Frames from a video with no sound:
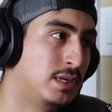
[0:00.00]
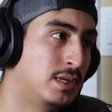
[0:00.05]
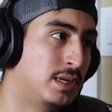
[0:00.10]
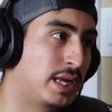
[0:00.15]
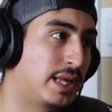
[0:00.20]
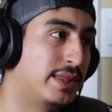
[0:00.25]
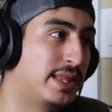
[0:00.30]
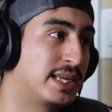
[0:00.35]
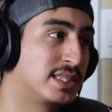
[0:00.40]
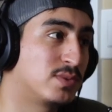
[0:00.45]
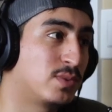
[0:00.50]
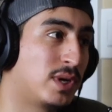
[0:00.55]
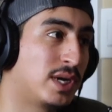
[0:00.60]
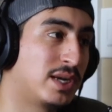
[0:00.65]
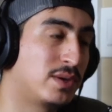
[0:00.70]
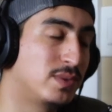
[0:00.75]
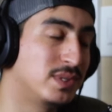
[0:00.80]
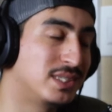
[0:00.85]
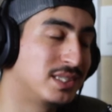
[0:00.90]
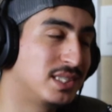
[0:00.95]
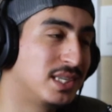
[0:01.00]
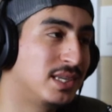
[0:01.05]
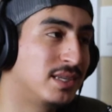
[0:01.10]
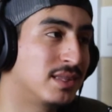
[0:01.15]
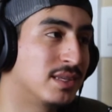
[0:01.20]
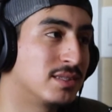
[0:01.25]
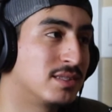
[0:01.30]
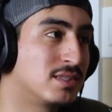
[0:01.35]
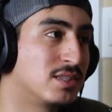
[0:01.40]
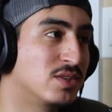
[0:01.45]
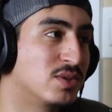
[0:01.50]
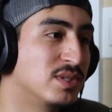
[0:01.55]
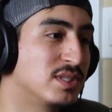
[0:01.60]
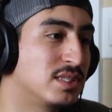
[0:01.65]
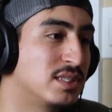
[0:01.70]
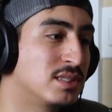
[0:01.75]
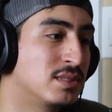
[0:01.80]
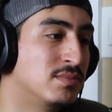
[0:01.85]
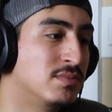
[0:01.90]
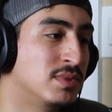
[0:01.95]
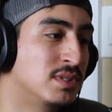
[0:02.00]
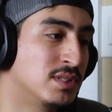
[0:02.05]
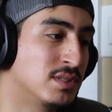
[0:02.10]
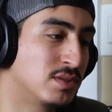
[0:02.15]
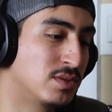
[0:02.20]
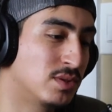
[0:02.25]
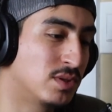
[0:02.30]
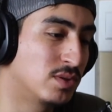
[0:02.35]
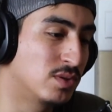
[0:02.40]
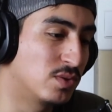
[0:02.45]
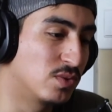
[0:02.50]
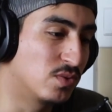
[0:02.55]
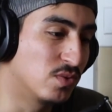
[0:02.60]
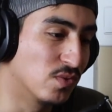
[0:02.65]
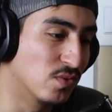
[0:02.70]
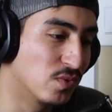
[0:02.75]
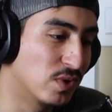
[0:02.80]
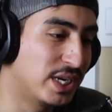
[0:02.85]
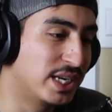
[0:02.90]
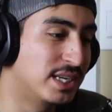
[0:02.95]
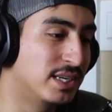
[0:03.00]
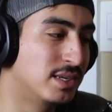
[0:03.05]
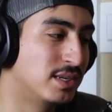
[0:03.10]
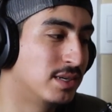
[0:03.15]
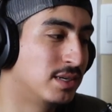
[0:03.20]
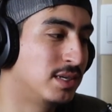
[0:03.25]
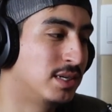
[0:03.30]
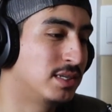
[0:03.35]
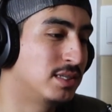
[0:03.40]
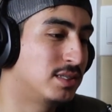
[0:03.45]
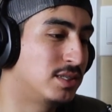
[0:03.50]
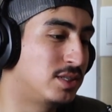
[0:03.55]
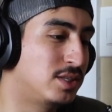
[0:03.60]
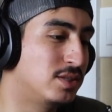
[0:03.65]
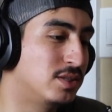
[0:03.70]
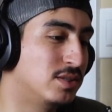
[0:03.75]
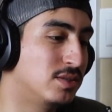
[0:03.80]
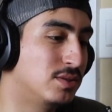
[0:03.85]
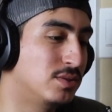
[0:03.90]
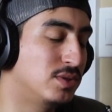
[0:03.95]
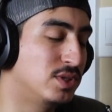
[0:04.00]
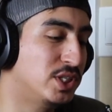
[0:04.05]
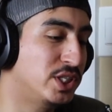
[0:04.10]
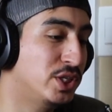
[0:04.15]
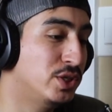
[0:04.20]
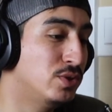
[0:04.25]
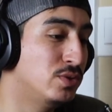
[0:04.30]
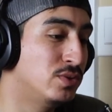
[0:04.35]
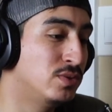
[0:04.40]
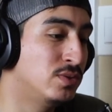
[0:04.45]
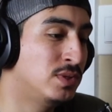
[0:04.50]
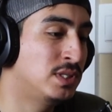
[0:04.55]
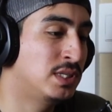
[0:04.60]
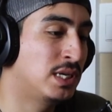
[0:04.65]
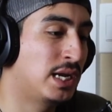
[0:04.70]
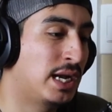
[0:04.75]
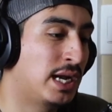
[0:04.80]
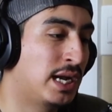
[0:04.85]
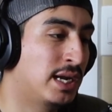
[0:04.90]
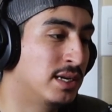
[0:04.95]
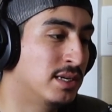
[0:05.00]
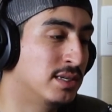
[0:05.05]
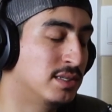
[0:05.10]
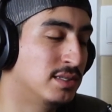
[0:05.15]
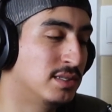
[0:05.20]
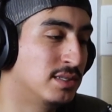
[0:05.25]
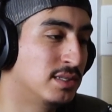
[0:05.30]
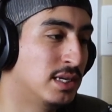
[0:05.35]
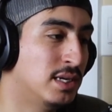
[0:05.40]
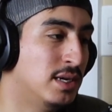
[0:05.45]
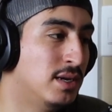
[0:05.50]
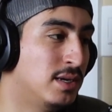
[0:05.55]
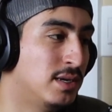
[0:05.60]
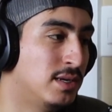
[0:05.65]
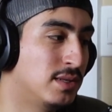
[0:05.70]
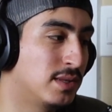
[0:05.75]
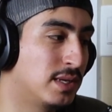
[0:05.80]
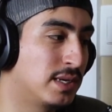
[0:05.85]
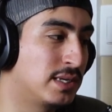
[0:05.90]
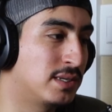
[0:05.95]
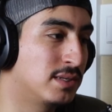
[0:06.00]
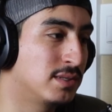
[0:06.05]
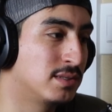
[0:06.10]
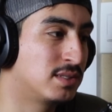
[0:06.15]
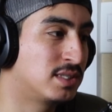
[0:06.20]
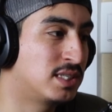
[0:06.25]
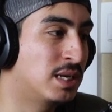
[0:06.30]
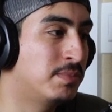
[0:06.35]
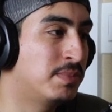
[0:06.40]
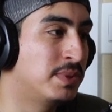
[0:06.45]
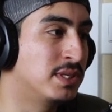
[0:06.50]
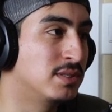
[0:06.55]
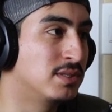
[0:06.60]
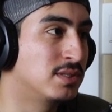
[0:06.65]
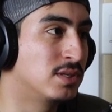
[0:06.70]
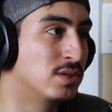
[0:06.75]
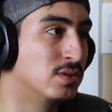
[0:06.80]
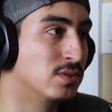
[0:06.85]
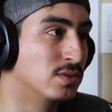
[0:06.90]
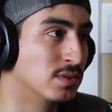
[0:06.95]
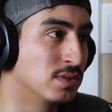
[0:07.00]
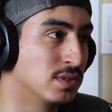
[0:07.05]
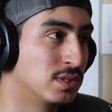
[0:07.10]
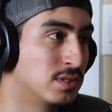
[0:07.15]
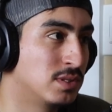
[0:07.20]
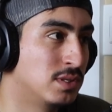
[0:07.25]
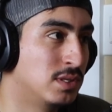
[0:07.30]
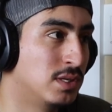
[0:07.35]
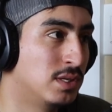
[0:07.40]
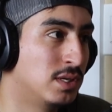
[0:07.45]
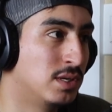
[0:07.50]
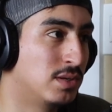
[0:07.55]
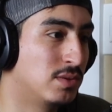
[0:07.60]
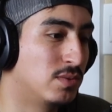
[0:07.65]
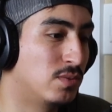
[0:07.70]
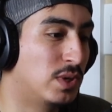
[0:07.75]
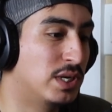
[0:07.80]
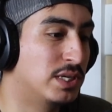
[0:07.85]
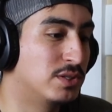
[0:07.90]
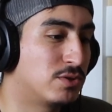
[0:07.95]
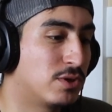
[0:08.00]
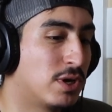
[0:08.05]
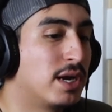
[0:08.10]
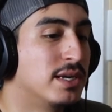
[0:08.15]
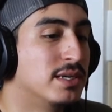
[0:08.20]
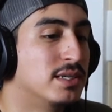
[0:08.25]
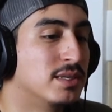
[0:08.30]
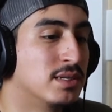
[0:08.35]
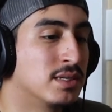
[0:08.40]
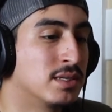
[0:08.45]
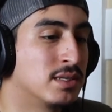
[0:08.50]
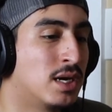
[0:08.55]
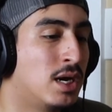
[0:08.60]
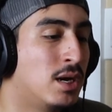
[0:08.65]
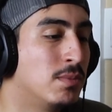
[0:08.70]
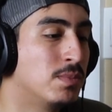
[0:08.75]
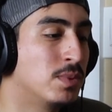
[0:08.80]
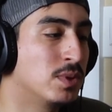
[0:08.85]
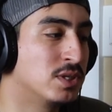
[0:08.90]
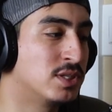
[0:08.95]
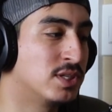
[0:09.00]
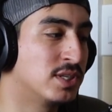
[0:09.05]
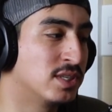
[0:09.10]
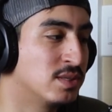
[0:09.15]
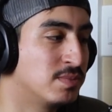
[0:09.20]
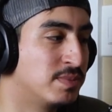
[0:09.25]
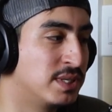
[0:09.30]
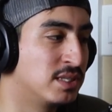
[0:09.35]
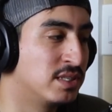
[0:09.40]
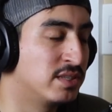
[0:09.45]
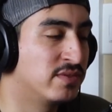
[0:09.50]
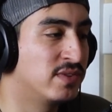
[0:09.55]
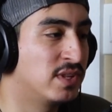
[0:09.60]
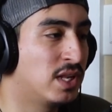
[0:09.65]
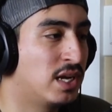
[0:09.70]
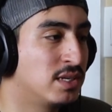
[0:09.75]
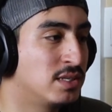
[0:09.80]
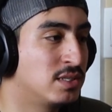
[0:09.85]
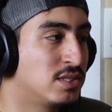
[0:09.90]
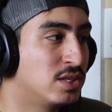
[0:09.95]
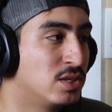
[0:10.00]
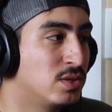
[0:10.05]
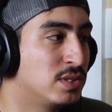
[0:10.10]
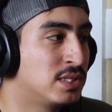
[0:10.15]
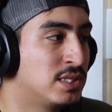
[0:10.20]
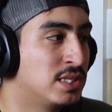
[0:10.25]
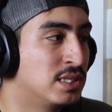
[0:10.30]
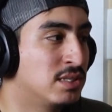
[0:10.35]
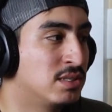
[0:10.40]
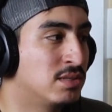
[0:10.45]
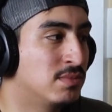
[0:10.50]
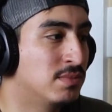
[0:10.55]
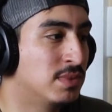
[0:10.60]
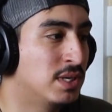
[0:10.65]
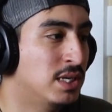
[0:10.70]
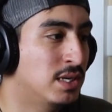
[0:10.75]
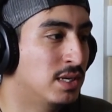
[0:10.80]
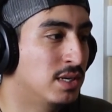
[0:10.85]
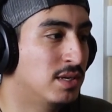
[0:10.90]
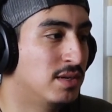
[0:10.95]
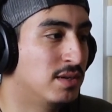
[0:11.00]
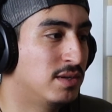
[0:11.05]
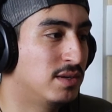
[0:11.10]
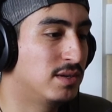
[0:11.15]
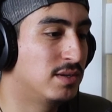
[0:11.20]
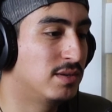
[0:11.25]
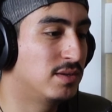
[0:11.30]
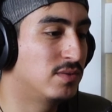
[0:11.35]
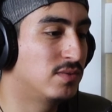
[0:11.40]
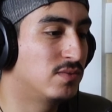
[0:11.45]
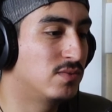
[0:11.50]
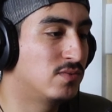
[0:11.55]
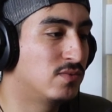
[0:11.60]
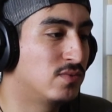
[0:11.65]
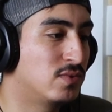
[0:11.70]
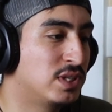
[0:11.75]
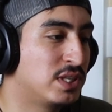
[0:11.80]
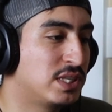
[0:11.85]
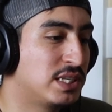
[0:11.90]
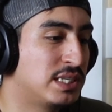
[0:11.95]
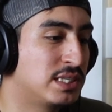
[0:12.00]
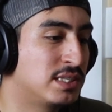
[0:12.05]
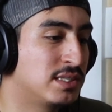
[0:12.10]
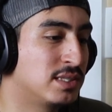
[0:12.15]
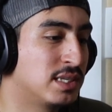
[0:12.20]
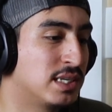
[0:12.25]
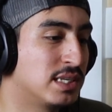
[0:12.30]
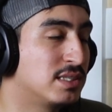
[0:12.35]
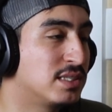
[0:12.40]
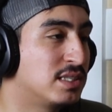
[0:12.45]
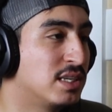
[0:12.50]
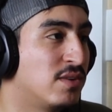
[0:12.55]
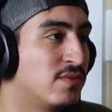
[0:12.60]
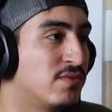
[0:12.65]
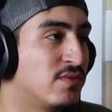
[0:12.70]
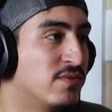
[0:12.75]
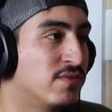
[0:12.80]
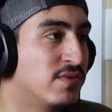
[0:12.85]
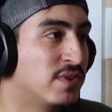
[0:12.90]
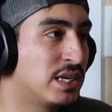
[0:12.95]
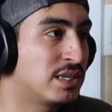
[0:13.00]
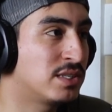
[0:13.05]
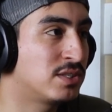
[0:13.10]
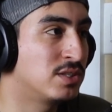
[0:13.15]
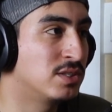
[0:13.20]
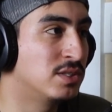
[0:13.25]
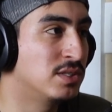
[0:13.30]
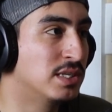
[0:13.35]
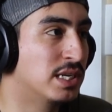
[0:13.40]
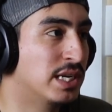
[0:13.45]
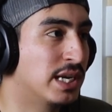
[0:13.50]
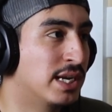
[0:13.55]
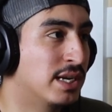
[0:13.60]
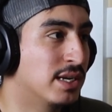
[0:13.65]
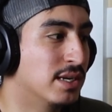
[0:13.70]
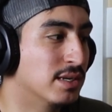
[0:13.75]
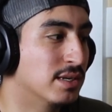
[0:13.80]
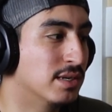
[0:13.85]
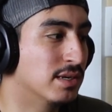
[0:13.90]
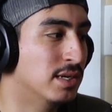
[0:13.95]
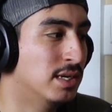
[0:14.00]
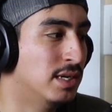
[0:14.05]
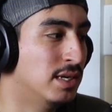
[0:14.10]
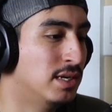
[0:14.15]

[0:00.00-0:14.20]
And that's why I was saying that stoicism is great to use as like stepping stones when trying to accomplish this, because a lot of stoicism really is like self-reflection, and